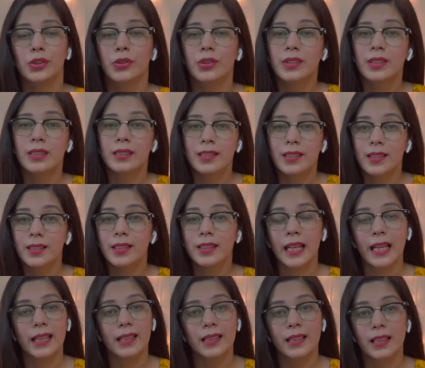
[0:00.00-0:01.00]
the third
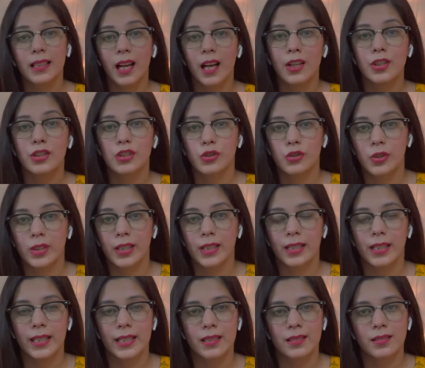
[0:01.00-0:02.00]
and the last trick
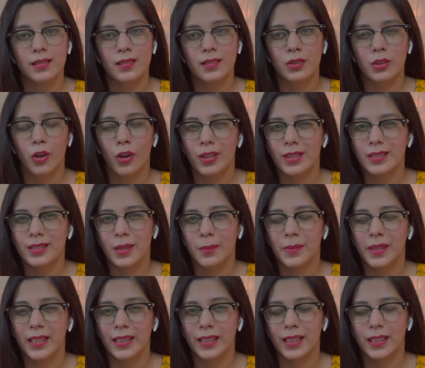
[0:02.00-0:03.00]
is not something
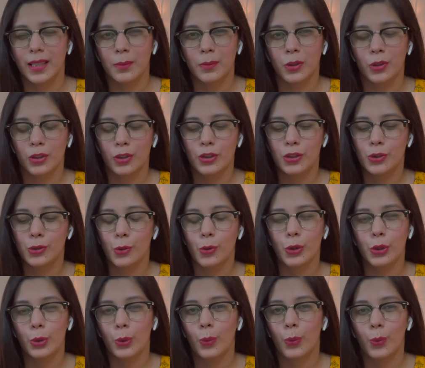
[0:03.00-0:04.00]
that I'm gonna show
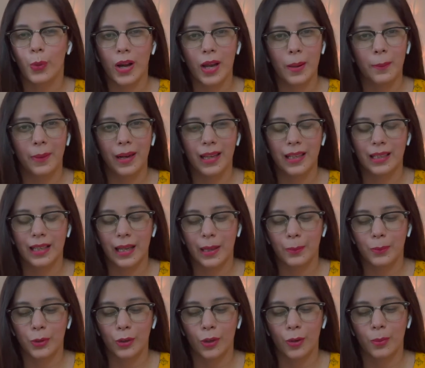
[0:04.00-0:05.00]
you via my
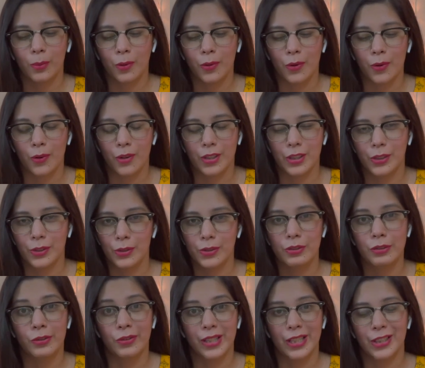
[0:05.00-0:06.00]
laptop or
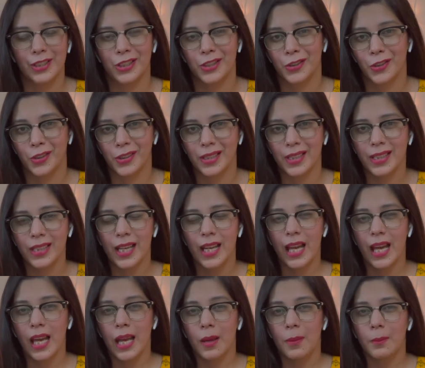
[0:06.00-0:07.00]
screen recording,
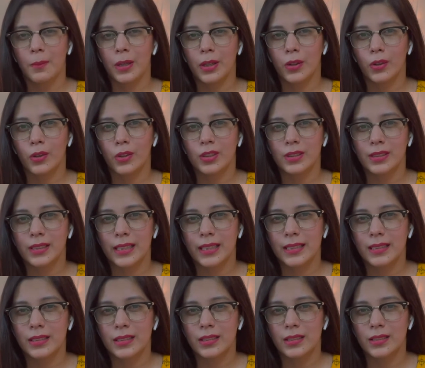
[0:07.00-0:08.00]
because it's
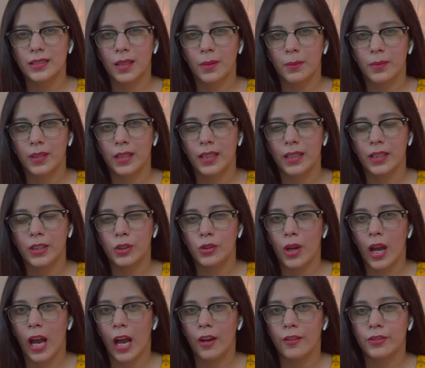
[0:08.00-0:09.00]
something you
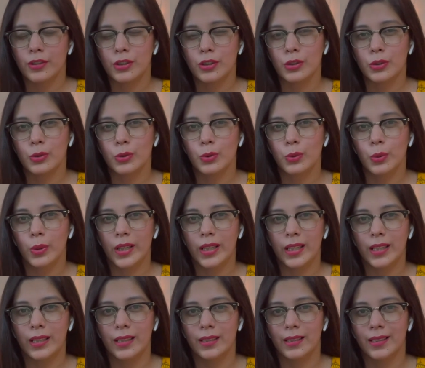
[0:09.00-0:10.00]
have to do
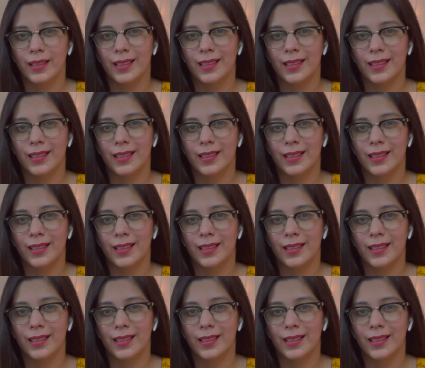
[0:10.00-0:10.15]
in